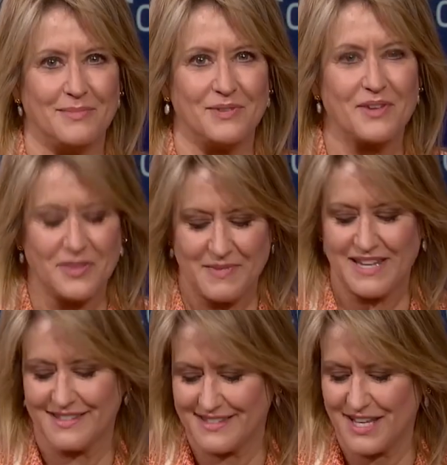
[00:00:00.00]
And with me
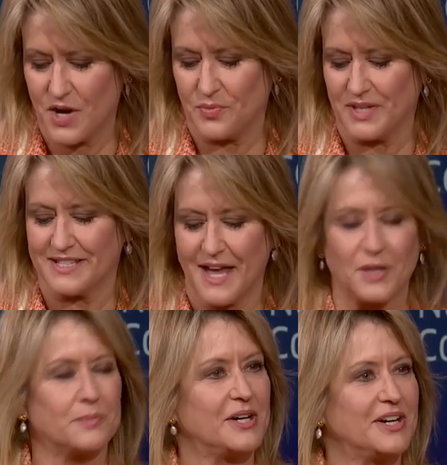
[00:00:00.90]
is CEO Riggs
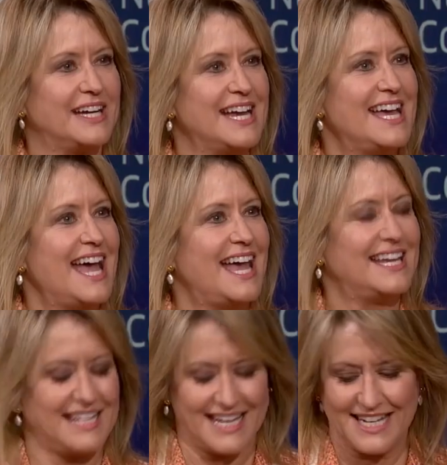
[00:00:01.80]
Eckelberry
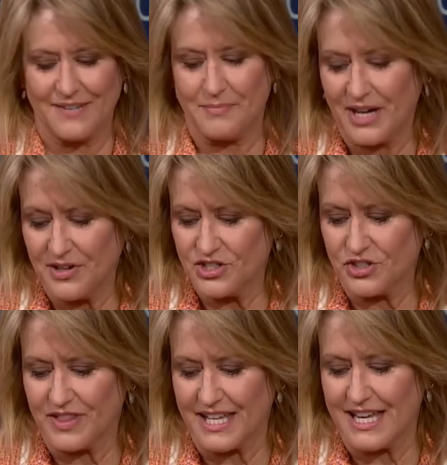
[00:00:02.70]
and Ken
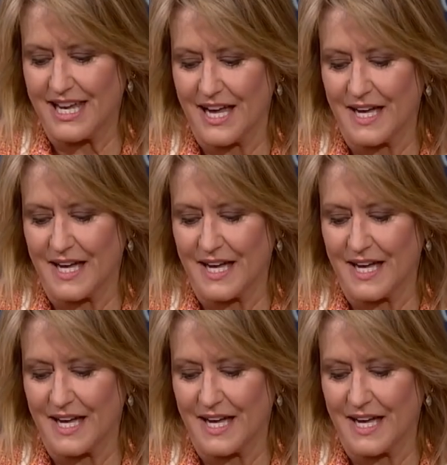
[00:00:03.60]
Berenger, the